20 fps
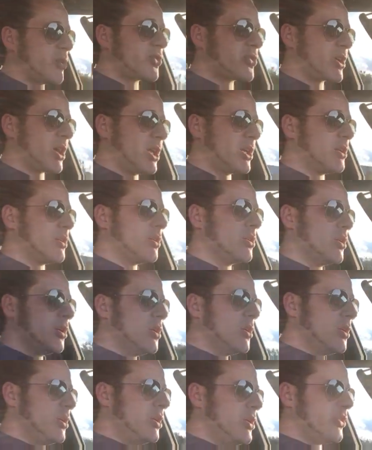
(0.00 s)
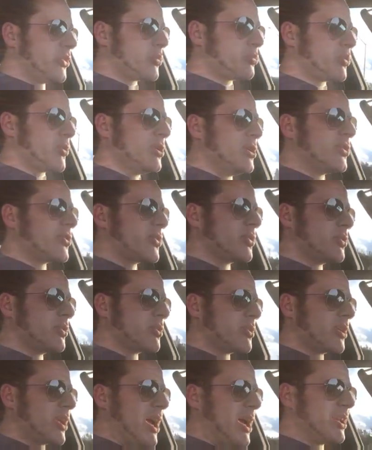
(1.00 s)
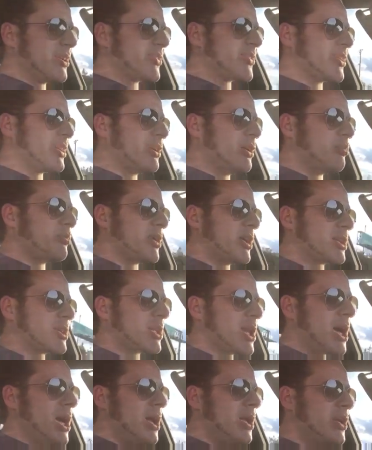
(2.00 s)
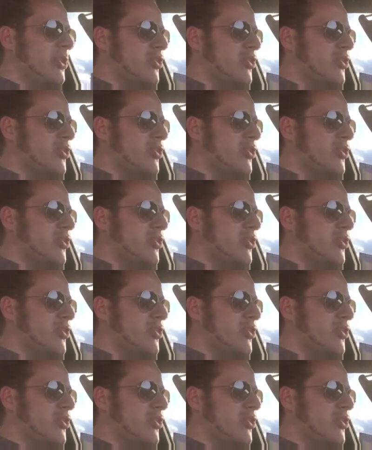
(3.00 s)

which it's pretty kind of set up like that.